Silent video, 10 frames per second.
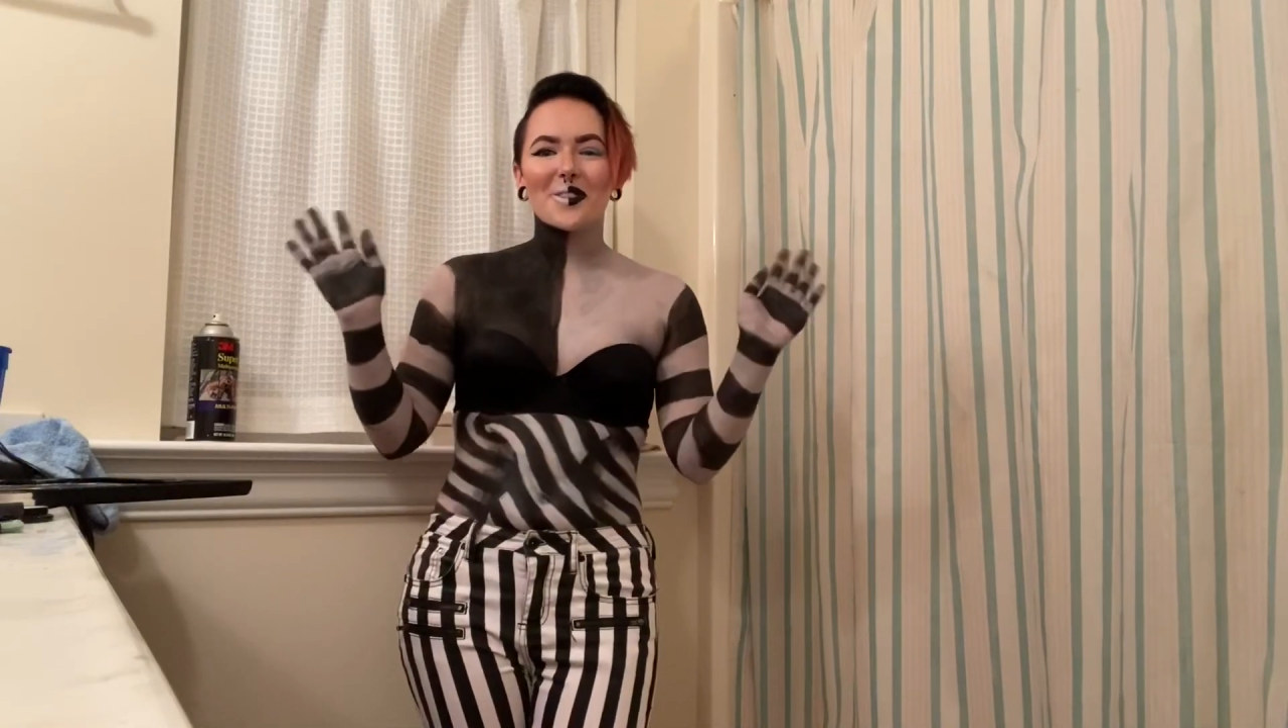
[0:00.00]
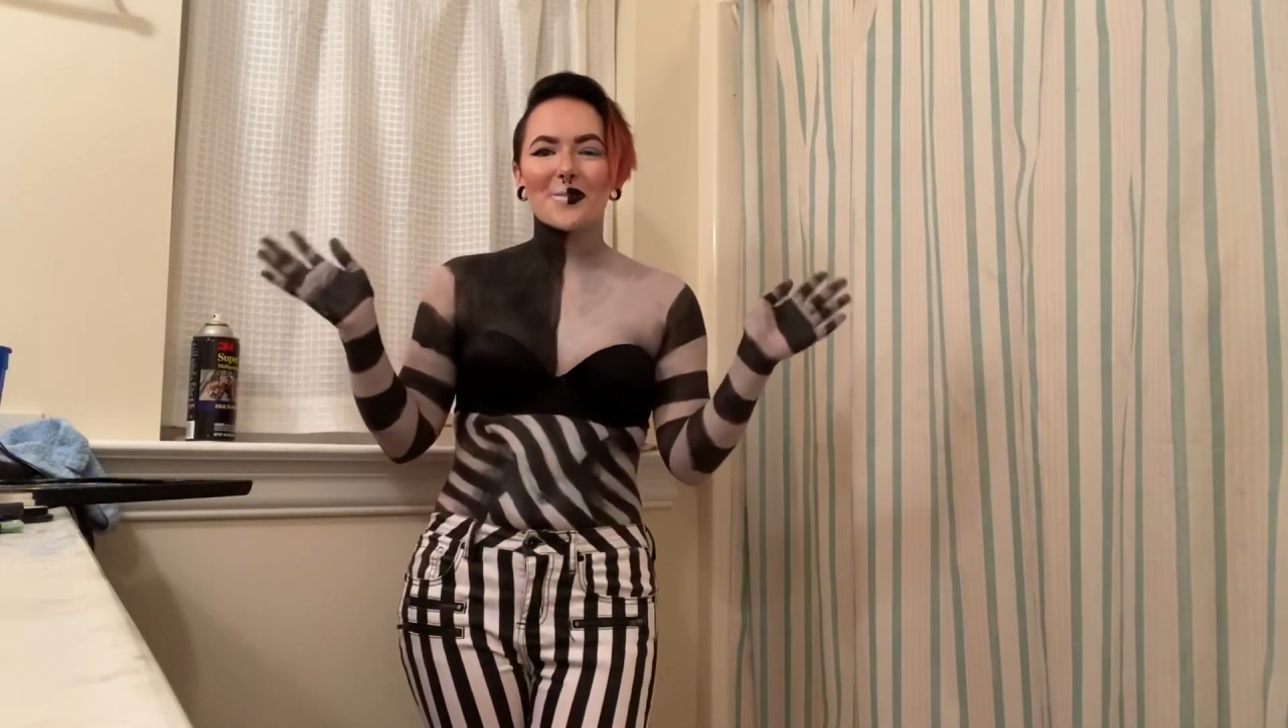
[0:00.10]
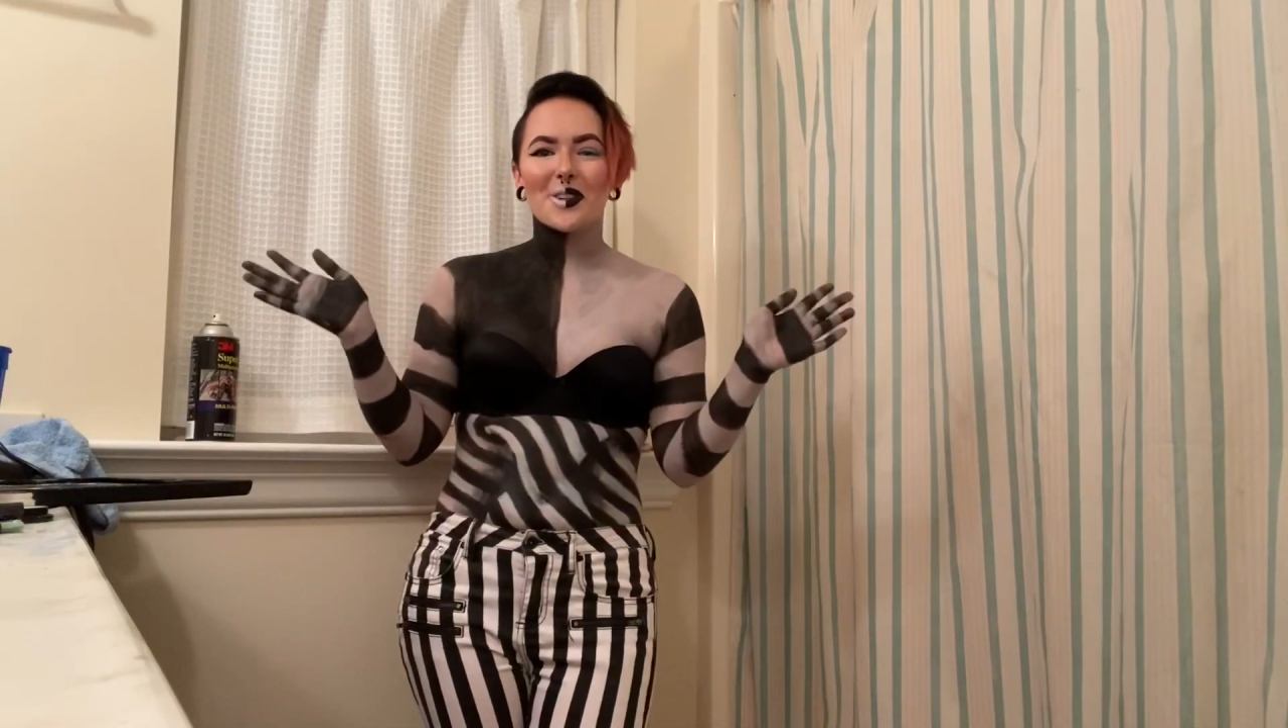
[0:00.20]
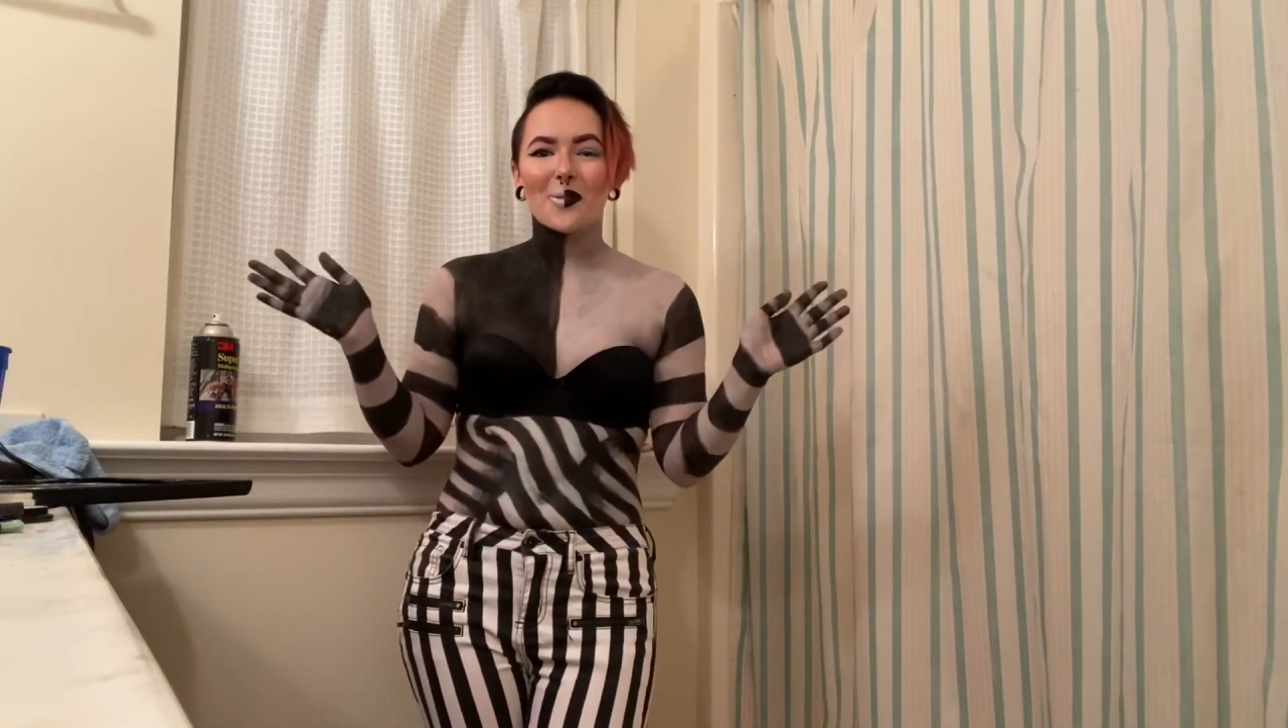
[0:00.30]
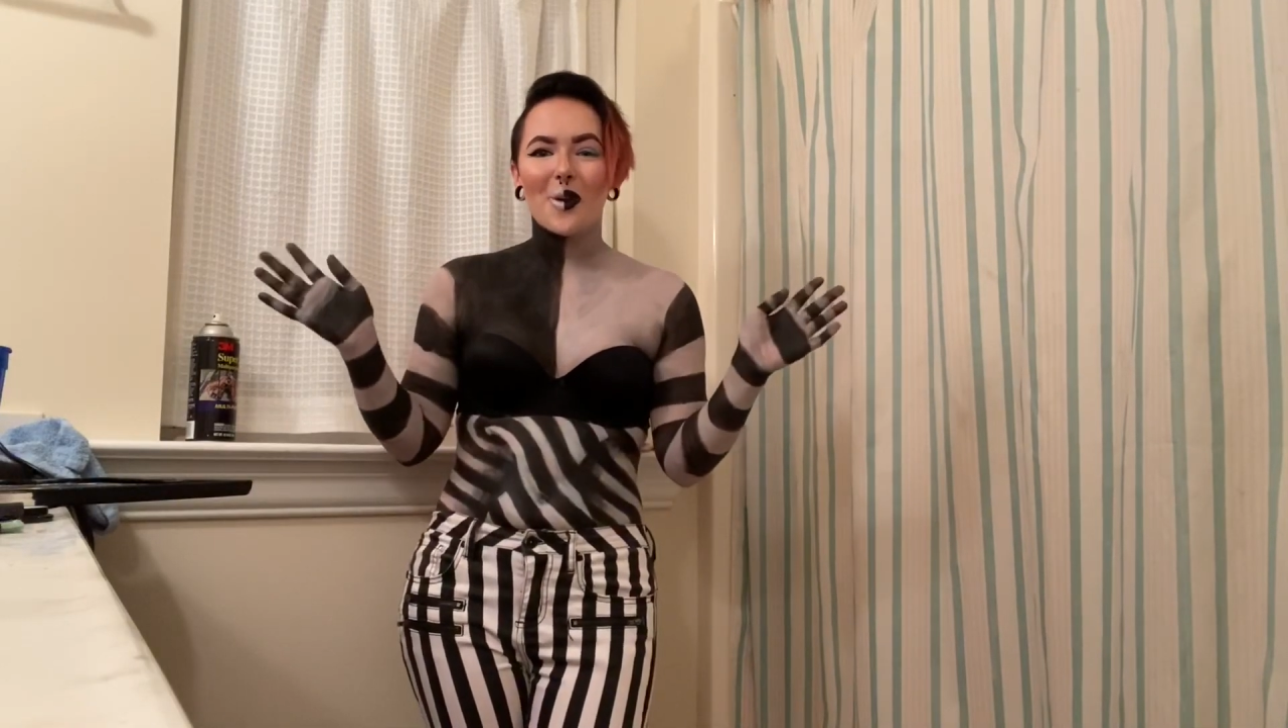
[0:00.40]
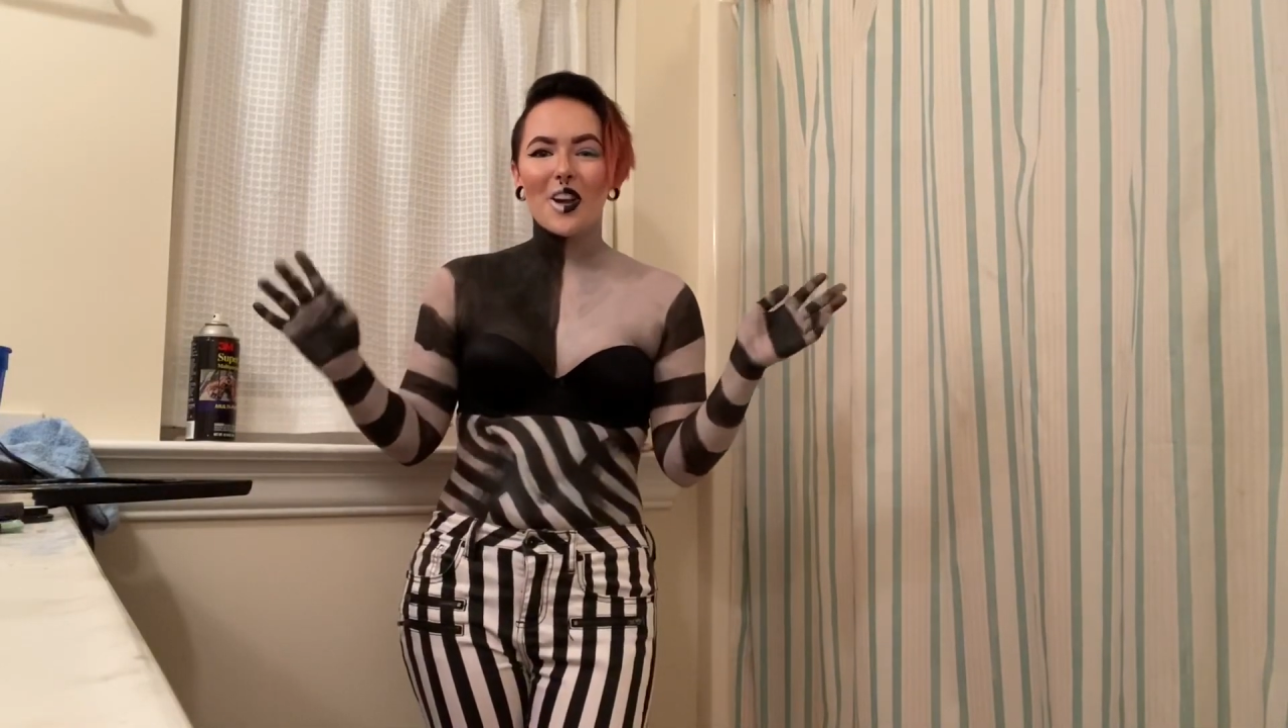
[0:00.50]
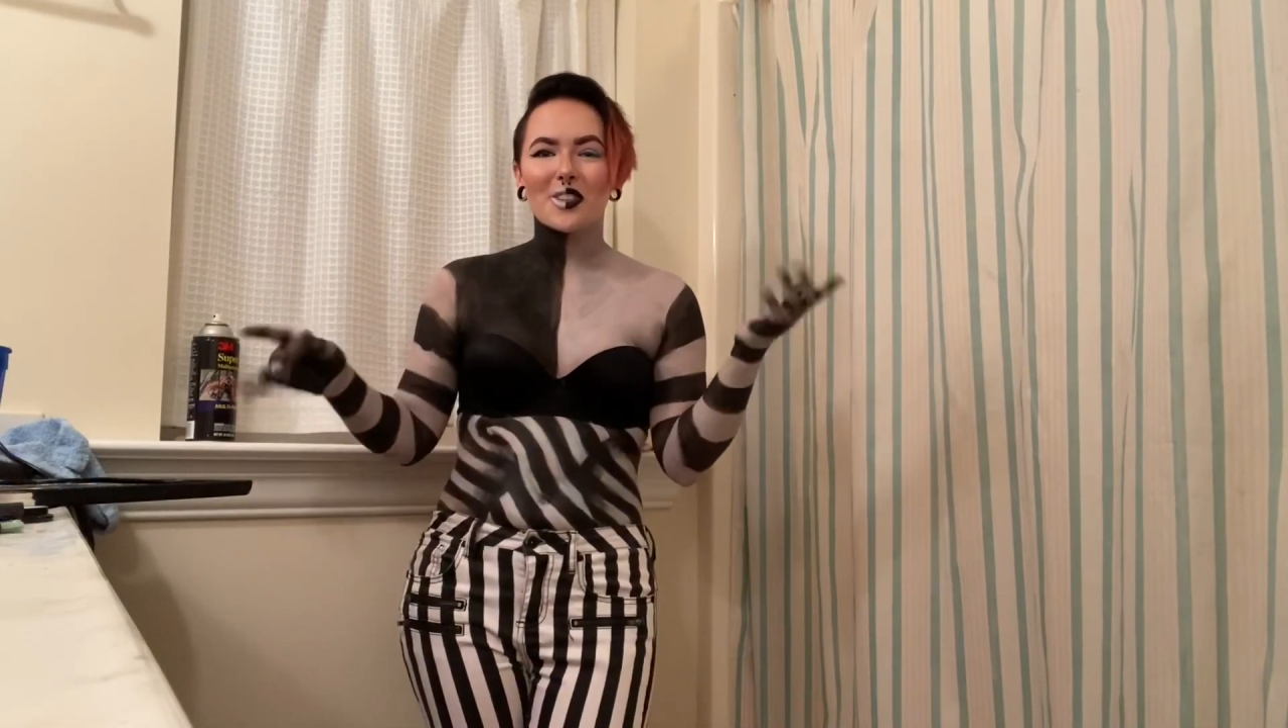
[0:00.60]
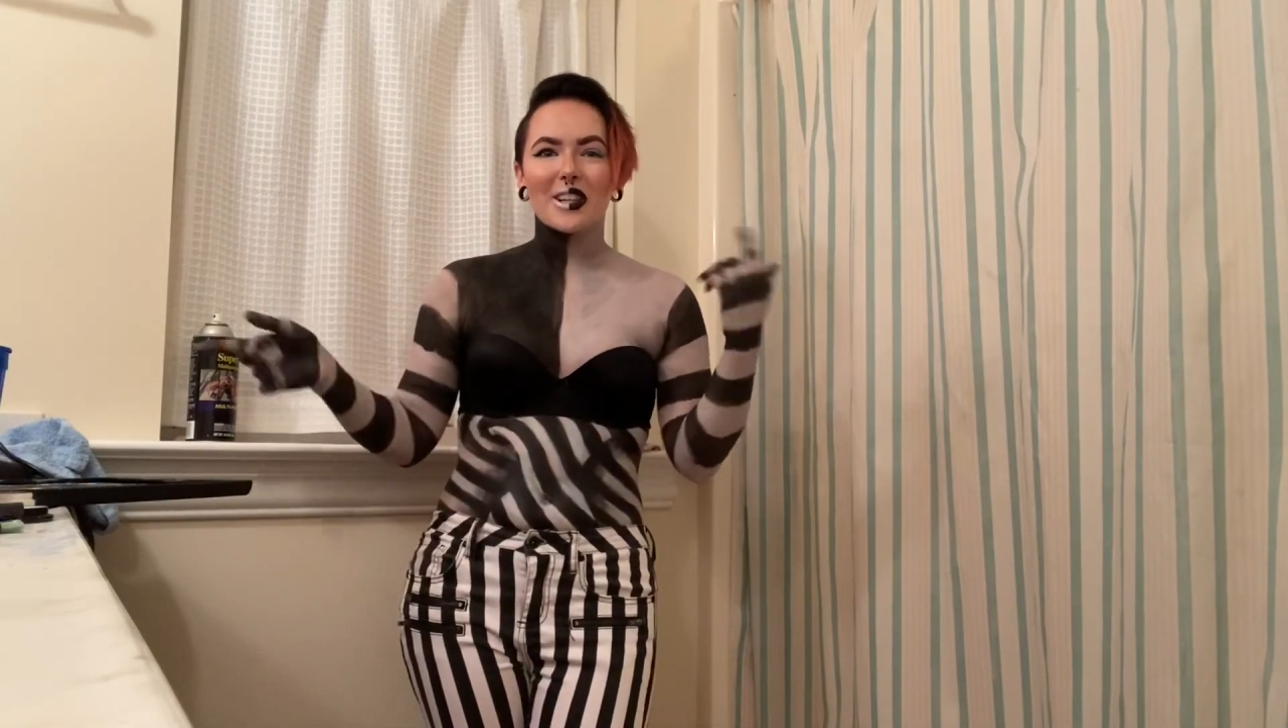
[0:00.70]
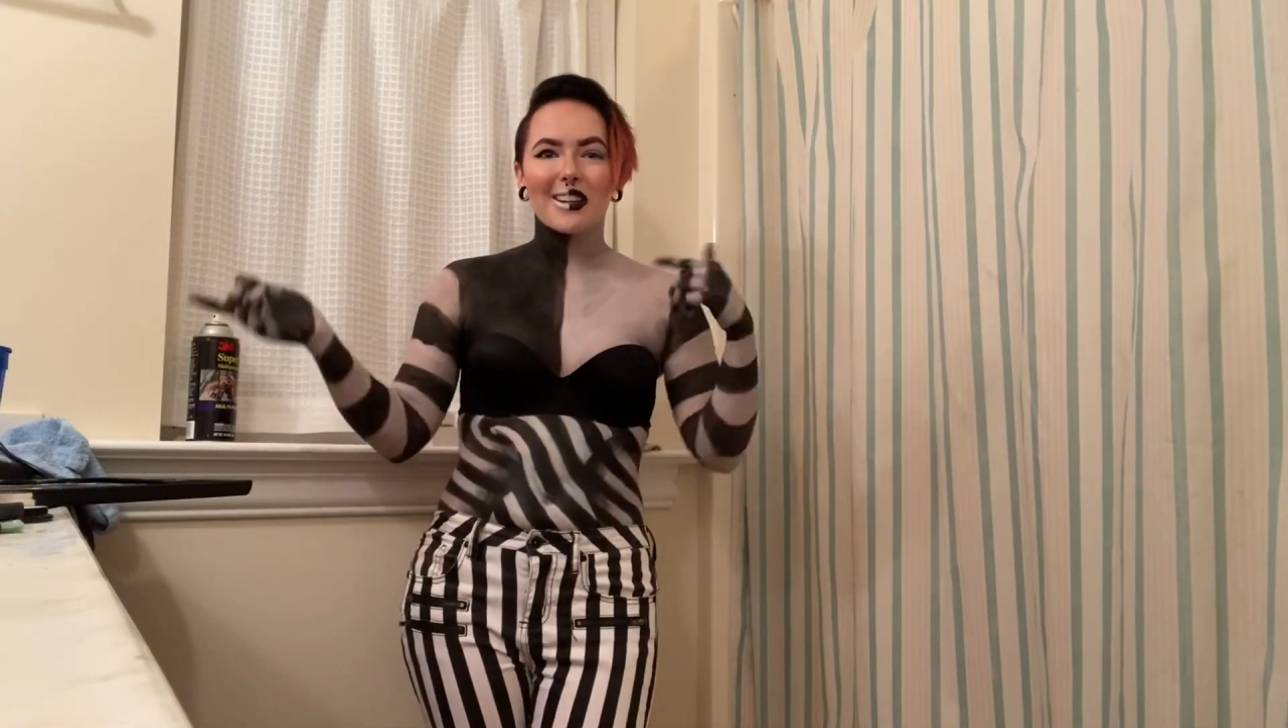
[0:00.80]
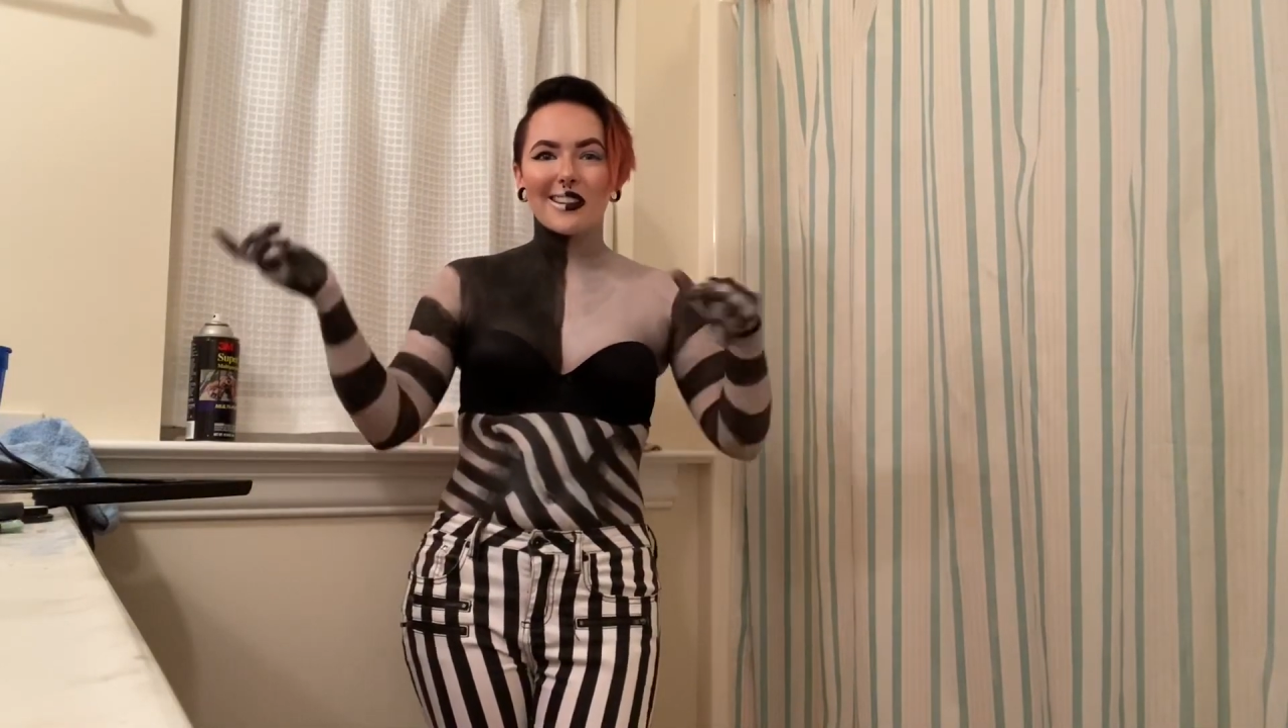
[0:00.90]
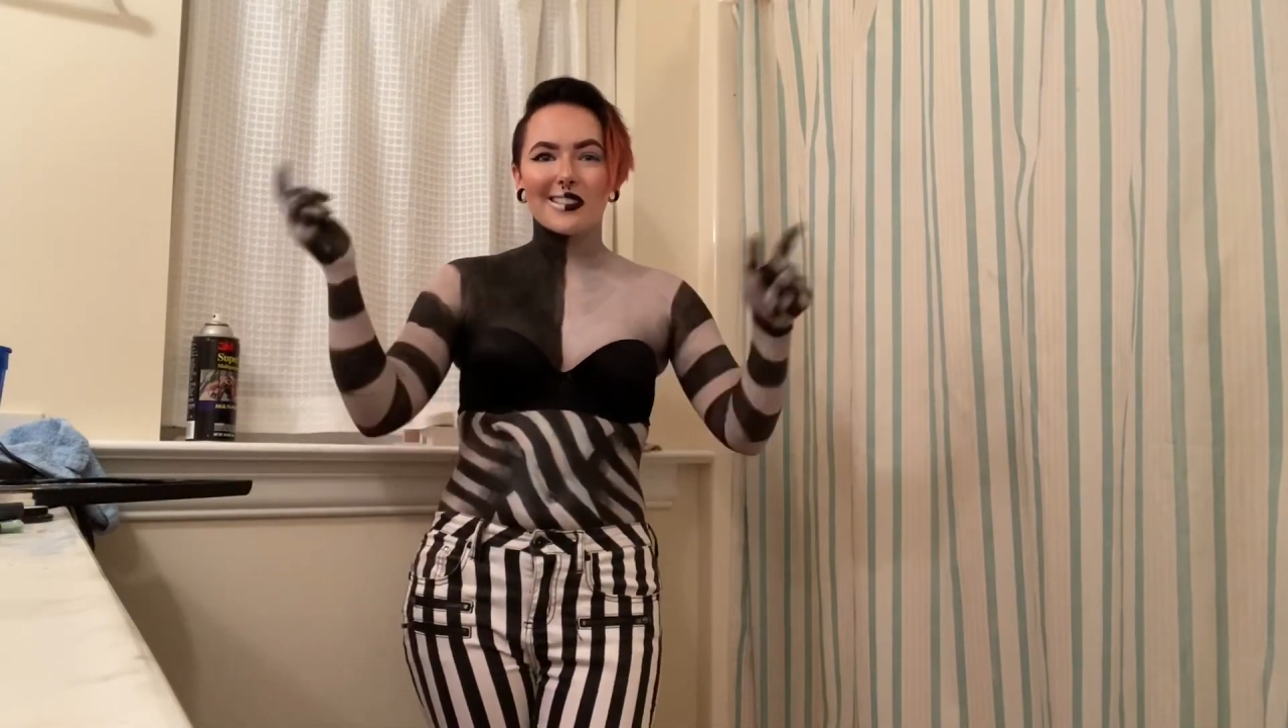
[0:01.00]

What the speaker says: so much for watching.